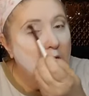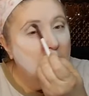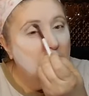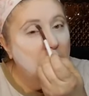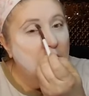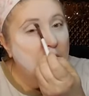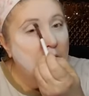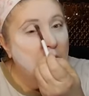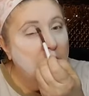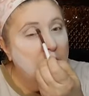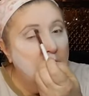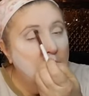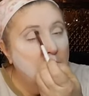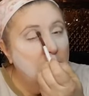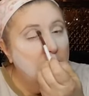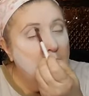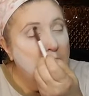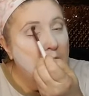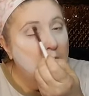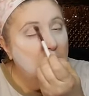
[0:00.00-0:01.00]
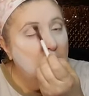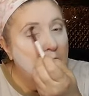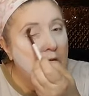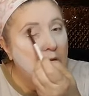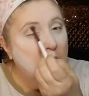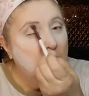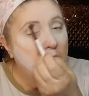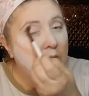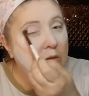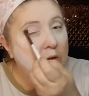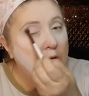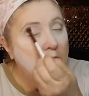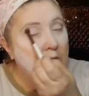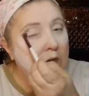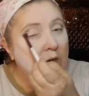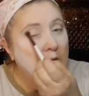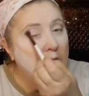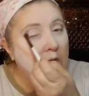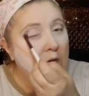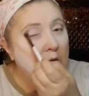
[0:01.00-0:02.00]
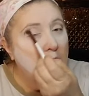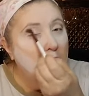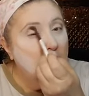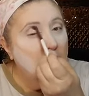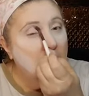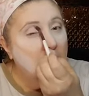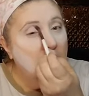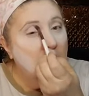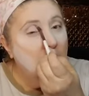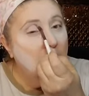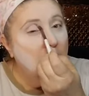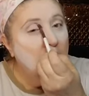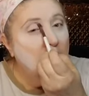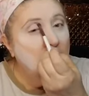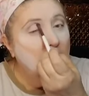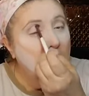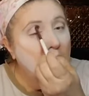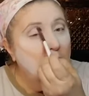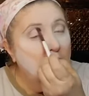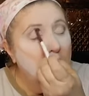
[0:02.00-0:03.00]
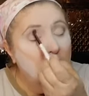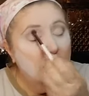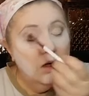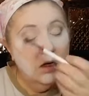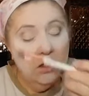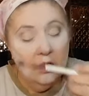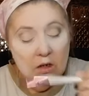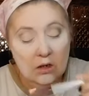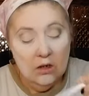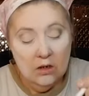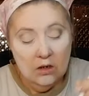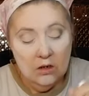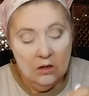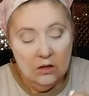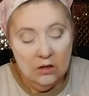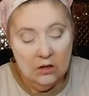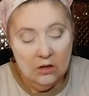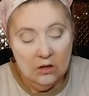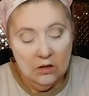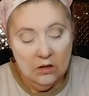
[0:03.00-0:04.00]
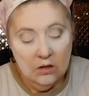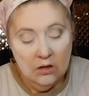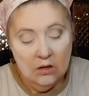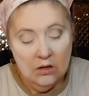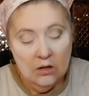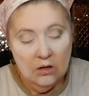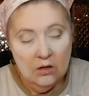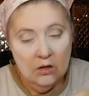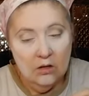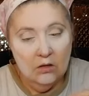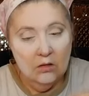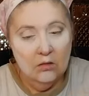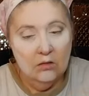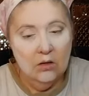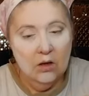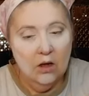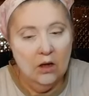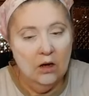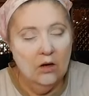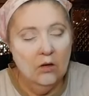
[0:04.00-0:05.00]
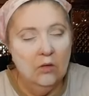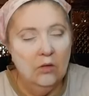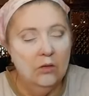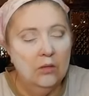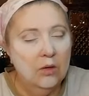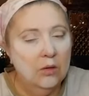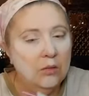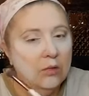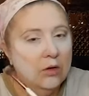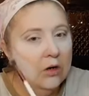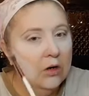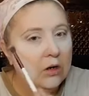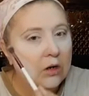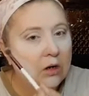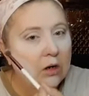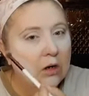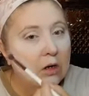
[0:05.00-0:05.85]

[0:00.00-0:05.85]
Third week, maybe. Third week. And I don't remember.